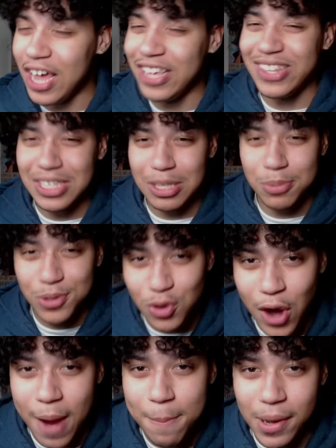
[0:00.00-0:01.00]
Hit the
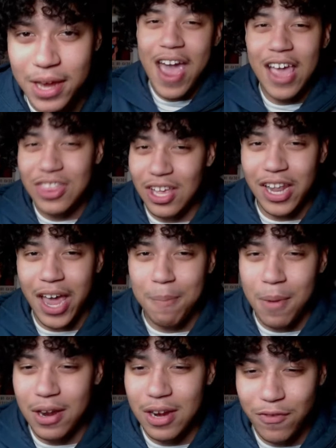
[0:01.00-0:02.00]
subscribe button, hit the like
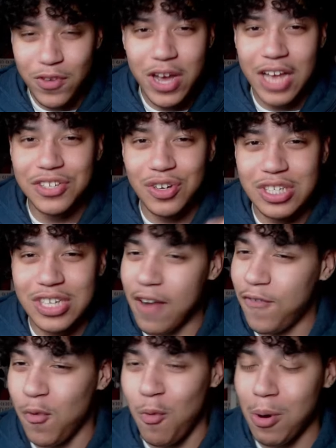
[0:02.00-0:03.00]
button if you guys are excited
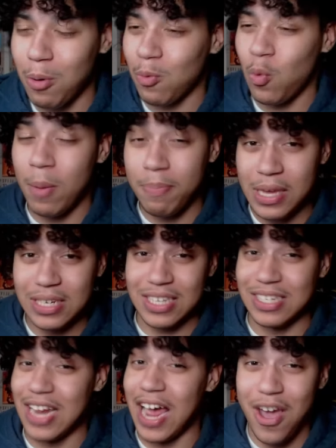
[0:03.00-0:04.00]
for more One Piece,
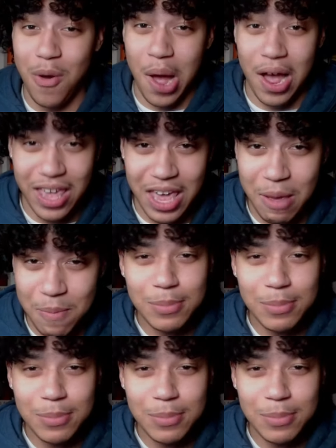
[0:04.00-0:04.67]
because I know I am.